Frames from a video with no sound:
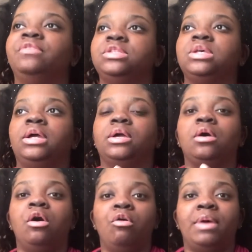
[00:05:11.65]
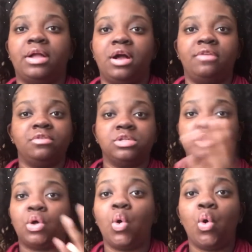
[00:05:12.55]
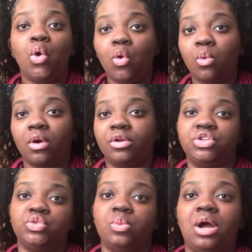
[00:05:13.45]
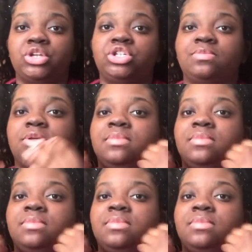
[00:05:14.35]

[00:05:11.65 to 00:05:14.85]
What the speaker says: It's like, oh my God, it feels like the whole world is just watching me.